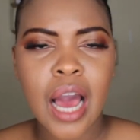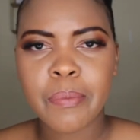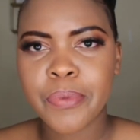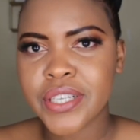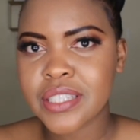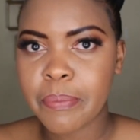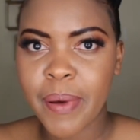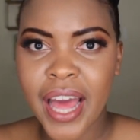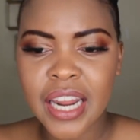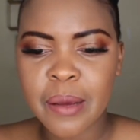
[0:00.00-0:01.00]
I press the
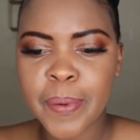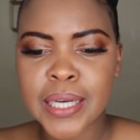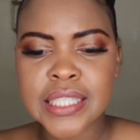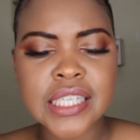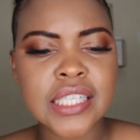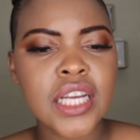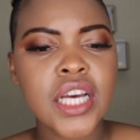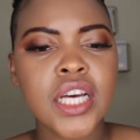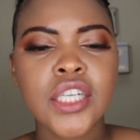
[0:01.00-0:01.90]
panic button.